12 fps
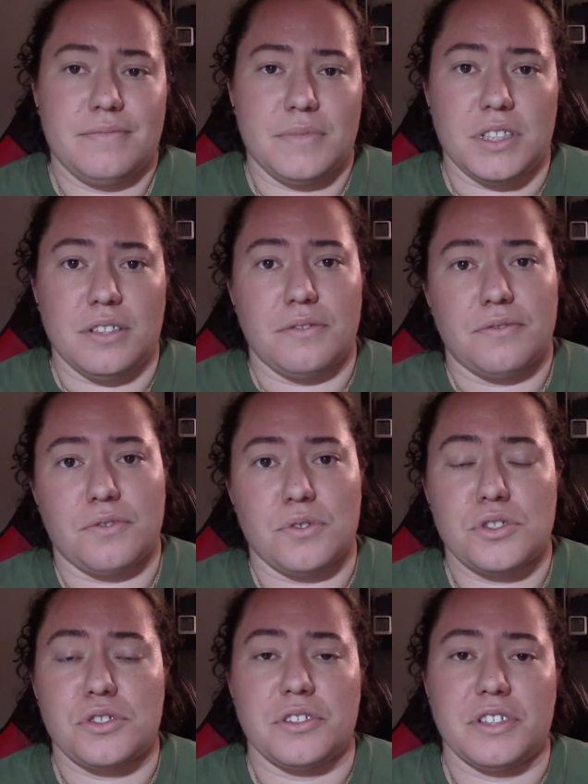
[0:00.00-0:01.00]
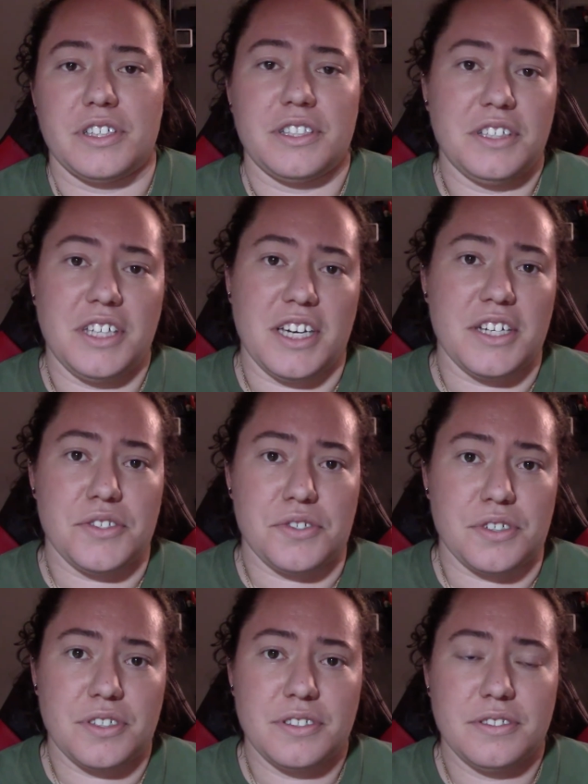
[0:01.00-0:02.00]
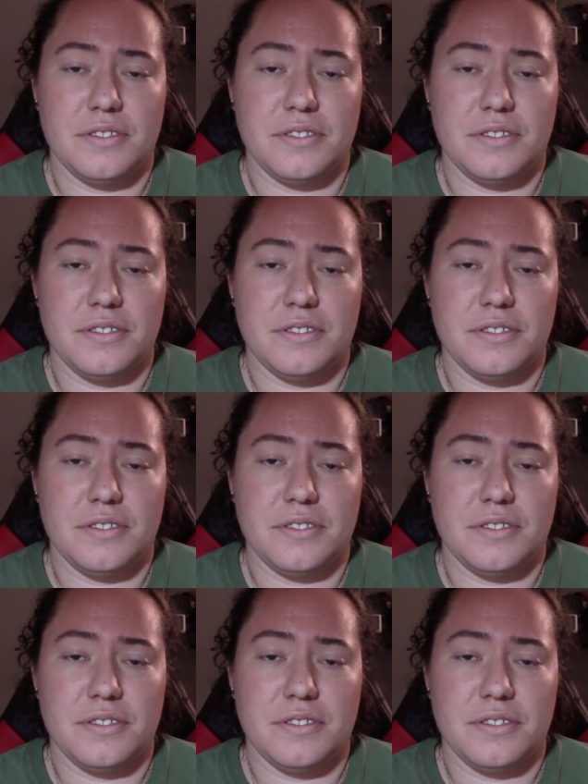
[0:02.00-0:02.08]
unfortunately, cancer,